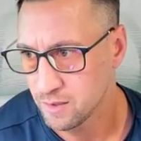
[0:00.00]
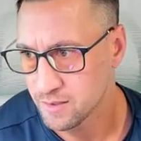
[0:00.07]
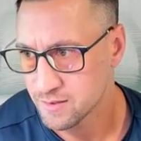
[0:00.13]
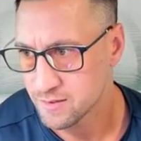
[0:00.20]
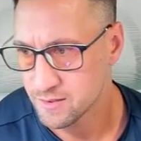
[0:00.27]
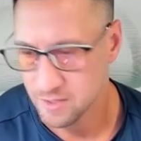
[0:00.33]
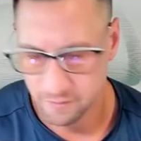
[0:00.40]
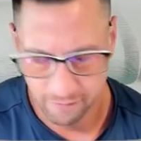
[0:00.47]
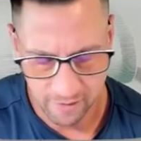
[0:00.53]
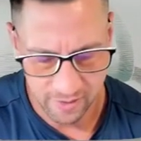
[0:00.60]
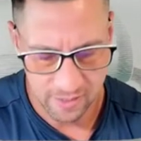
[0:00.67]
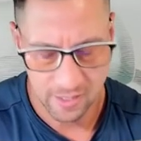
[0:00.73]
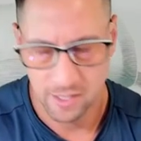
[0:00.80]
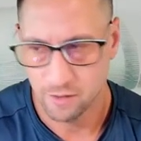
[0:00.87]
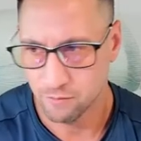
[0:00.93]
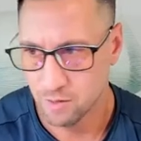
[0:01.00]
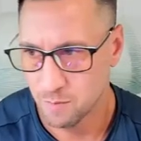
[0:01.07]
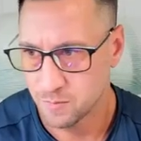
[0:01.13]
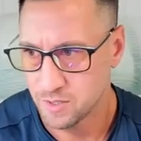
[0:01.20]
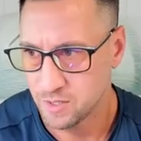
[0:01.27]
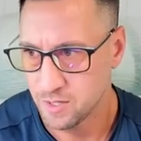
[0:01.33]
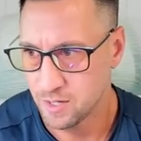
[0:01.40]
let's see if I can
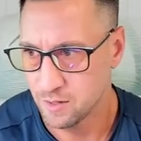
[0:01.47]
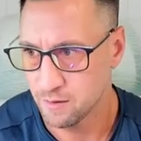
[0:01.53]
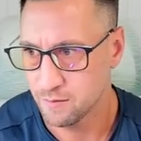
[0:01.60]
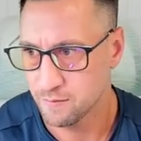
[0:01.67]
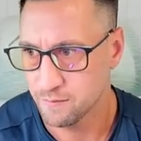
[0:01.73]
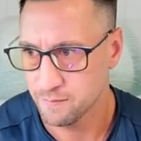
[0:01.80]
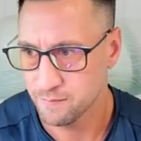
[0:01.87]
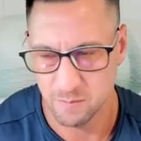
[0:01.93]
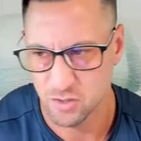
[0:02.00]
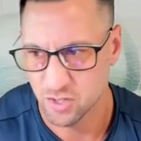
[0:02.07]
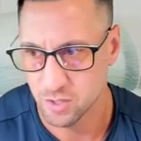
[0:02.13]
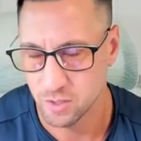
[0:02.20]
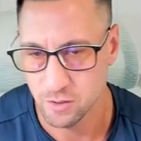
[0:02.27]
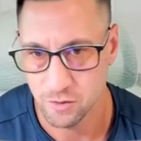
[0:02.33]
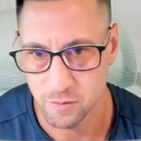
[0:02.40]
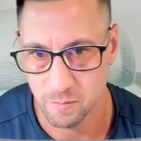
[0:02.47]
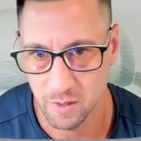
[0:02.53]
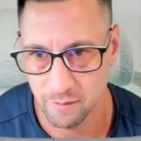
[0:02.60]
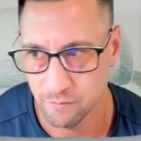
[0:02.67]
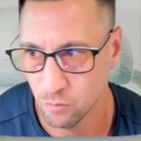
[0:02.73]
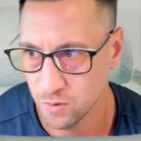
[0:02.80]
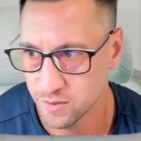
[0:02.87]
interrupt it here. I'm just going to use
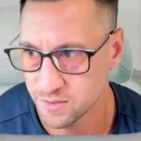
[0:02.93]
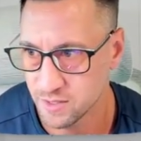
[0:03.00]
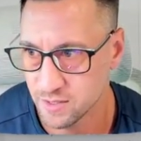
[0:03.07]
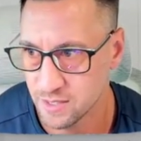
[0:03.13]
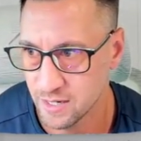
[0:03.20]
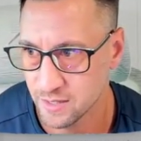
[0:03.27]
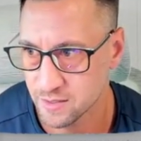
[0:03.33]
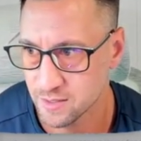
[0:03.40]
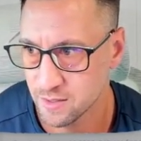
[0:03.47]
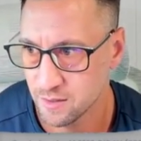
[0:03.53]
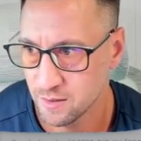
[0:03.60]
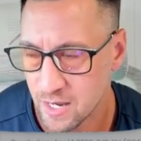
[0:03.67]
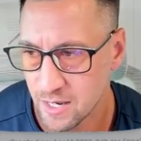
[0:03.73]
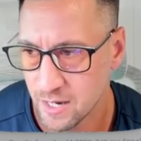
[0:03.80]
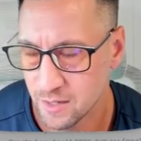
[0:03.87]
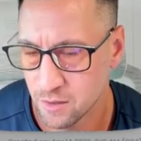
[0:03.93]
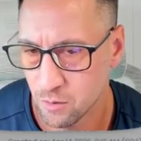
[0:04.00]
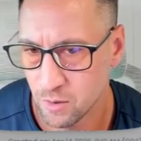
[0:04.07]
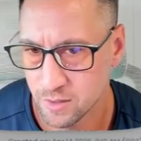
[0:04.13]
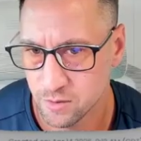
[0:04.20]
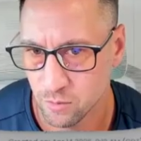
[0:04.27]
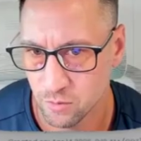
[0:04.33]
my voice to text. "Hey, I
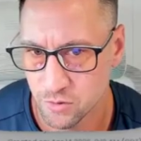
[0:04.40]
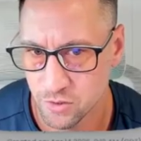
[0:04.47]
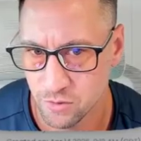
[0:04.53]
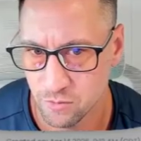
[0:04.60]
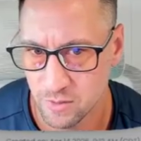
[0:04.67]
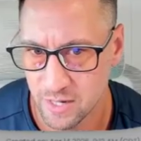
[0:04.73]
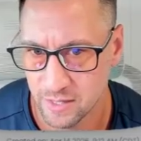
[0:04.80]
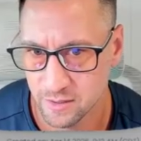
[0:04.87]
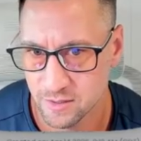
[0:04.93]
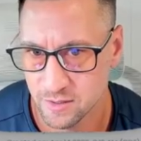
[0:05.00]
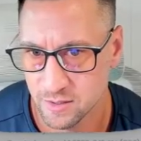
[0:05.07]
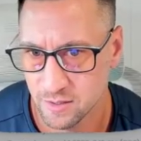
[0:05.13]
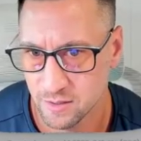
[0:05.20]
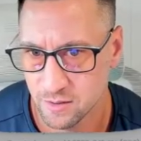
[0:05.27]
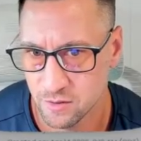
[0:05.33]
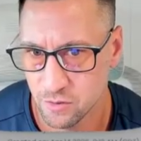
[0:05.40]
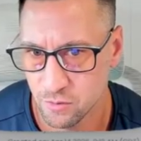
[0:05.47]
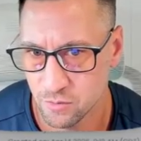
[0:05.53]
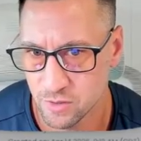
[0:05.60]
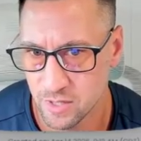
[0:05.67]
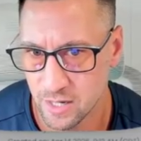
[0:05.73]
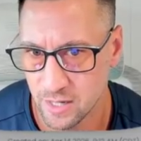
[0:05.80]
know I told you next
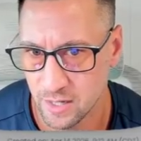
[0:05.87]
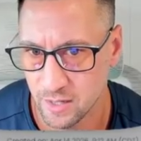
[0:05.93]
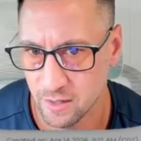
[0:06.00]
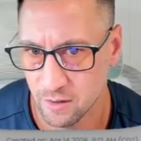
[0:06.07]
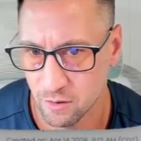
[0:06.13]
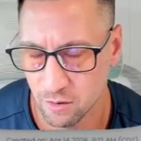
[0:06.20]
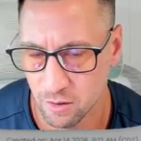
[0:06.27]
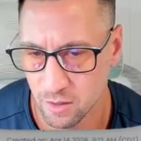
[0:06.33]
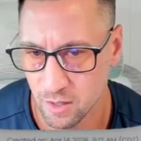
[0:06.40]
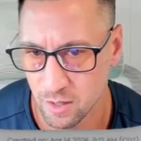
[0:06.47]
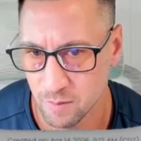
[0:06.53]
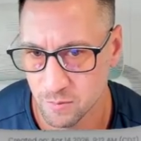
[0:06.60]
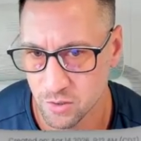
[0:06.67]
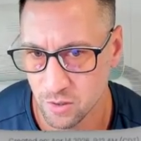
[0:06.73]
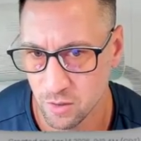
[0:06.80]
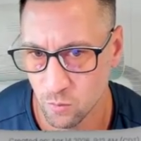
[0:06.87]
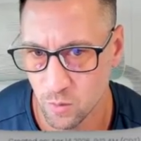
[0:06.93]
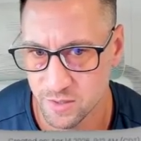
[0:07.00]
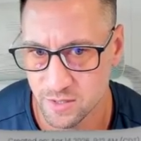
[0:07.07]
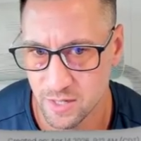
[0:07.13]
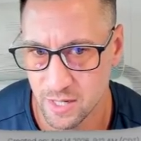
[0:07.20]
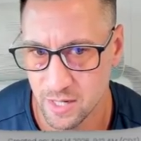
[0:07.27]
Tuesday, or I'm sorry,
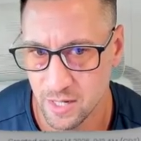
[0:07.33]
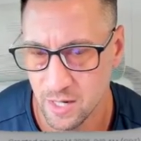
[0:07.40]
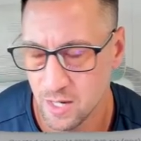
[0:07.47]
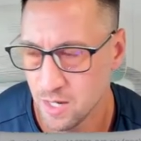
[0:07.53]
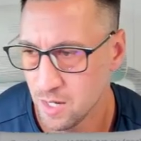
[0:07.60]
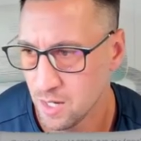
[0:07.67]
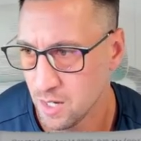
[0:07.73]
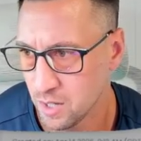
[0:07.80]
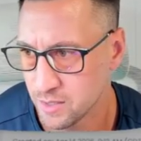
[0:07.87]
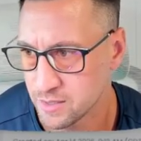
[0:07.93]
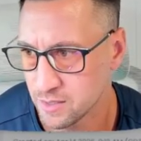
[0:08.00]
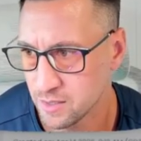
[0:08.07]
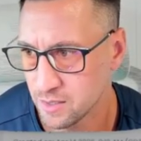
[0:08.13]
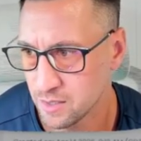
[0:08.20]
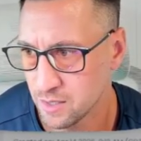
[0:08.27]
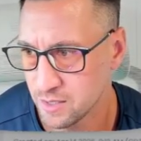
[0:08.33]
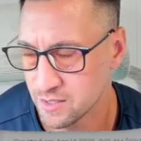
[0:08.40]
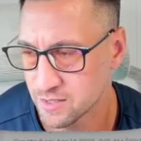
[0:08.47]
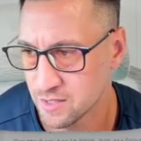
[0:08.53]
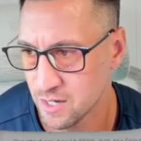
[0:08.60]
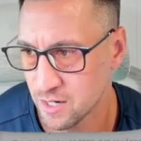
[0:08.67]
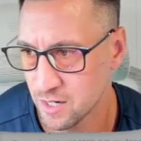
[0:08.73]
Wednesday, but I
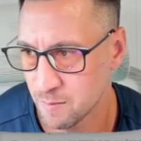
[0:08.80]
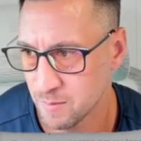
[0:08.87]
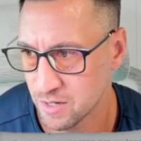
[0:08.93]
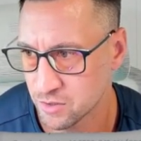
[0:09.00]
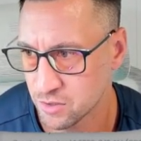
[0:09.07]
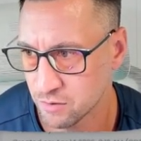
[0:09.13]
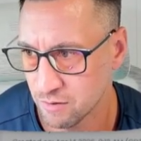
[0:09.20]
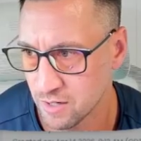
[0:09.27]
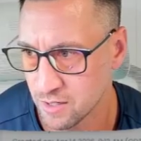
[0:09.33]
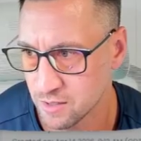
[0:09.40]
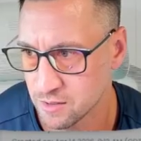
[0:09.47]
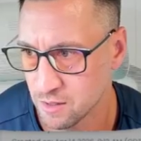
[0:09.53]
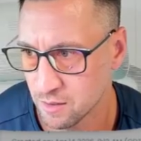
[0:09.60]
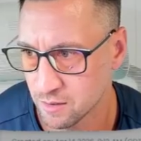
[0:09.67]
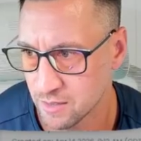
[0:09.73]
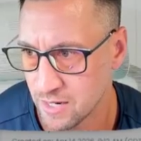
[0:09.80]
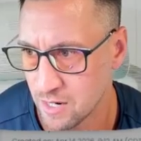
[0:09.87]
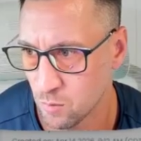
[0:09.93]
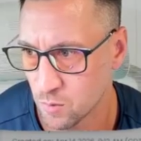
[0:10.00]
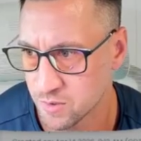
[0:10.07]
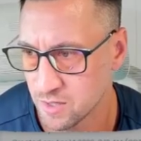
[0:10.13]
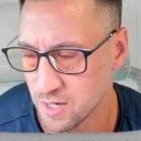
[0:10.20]
decided I'm actually ready to talk
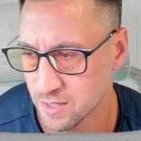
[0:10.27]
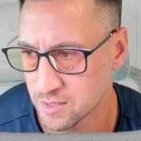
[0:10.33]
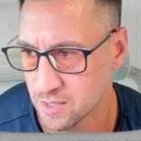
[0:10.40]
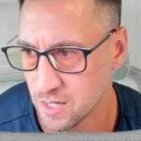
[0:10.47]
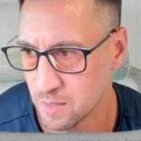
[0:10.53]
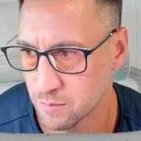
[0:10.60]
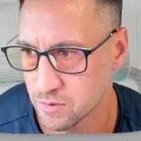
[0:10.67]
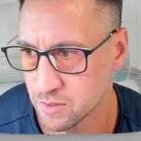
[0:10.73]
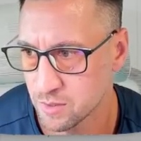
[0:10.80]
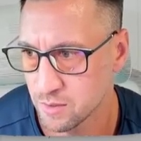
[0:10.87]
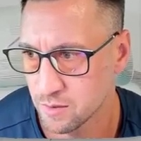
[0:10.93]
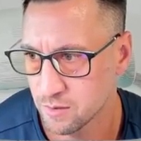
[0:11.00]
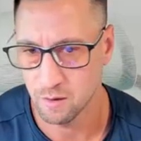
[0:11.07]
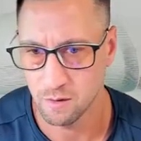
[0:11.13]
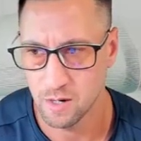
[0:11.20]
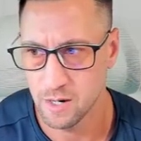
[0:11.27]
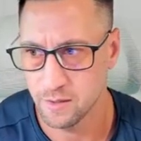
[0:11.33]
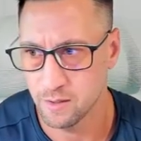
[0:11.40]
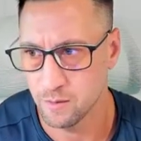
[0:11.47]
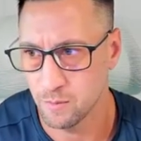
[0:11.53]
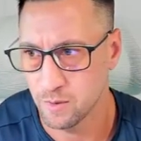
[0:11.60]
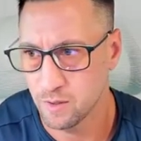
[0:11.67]
now. What's the next steps?" All
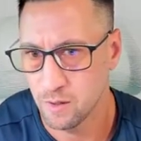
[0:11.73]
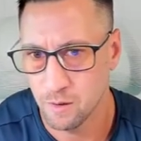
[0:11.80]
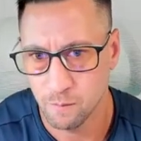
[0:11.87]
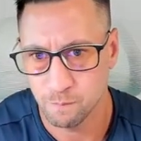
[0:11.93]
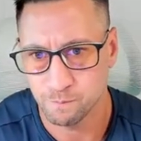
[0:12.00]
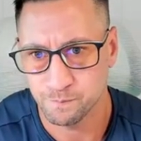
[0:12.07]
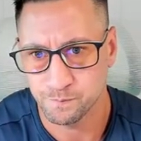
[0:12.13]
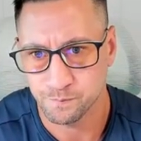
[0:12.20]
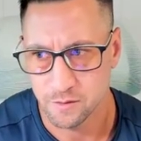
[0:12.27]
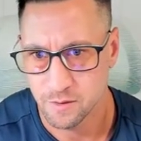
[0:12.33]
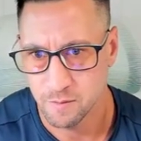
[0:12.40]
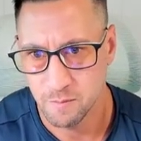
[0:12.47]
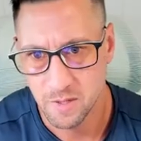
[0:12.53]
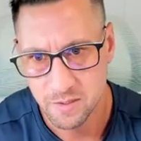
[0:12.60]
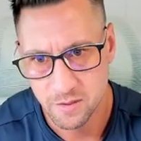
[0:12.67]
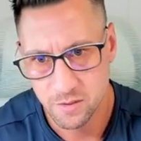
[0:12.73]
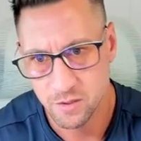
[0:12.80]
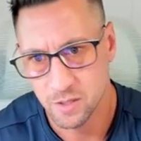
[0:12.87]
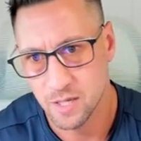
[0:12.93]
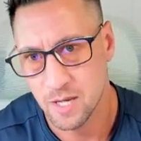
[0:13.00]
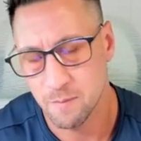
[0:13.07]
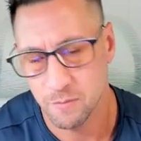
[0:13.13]
right, there we go. There's the
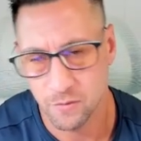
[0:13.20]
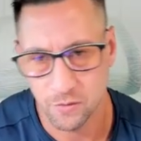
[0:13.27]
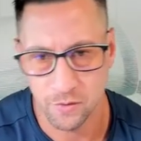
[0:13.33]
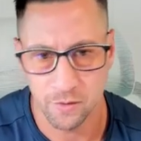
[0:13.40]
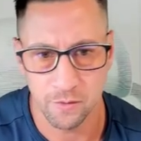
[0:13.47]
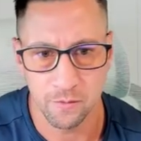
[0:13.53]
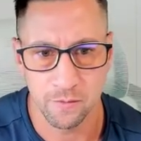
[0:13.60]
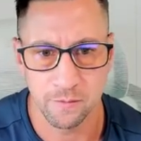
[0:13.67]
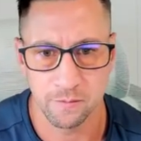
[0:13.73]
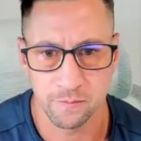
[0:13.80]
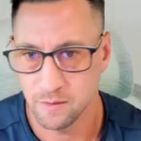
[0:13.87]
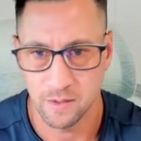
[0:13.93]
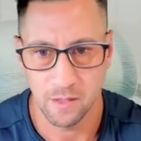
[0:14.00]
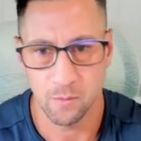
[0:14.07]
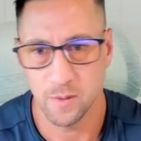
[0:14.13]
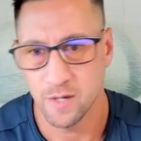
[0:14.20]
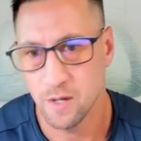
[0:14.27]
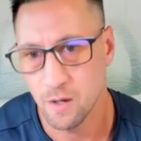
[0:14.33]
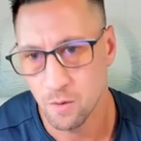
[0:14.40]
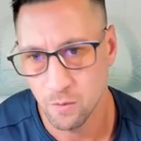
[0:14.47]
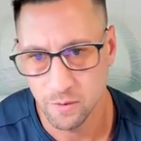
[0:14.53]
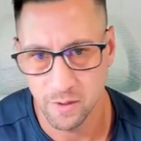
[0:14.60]
message that came through. And there we
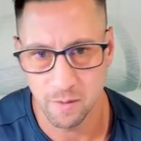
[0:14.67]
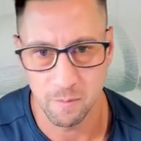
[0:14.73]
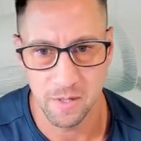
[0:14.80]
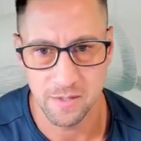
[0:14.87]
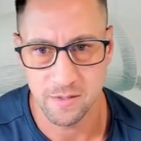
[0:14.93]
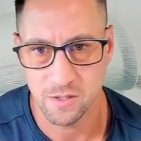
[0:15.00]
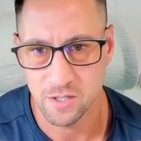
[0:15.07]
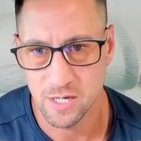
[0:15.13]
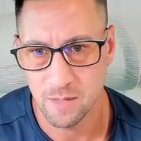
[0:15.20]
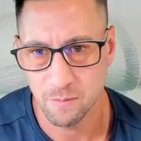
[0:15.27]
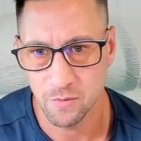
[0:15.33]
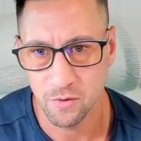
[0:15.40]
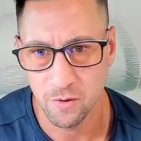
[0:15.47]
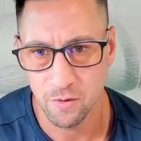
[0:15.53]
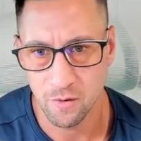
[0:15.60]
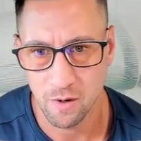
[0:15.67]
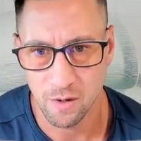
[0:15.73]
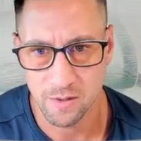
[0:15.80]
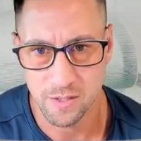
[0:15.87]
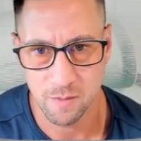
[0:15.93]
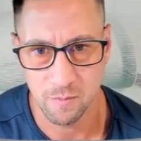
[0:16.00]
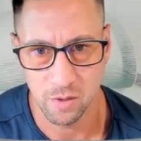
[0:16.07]
go. The message came through.
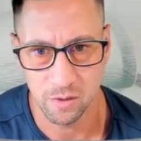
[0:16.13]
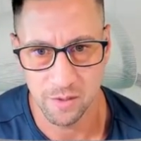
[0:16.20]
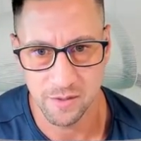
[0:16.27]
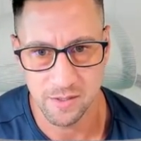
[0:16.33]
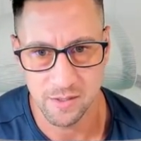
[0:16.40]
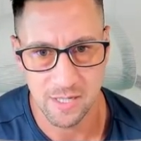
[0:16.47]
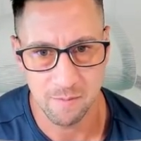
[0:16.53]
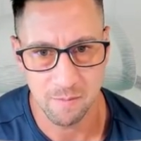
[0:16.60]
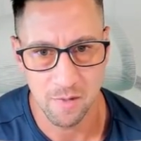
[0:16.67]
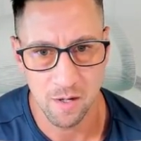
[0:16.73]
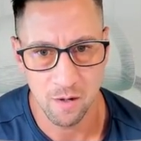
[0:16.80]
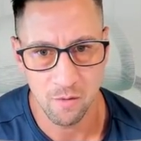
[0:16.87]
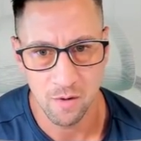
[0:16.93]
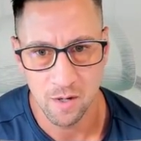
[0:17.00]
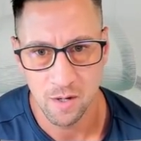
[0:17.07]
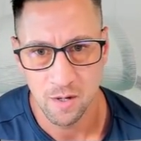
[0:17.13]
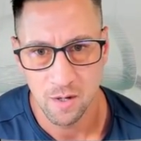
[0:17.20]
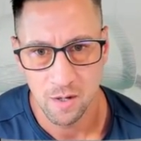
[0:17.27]
Awesome. I'll let the team know.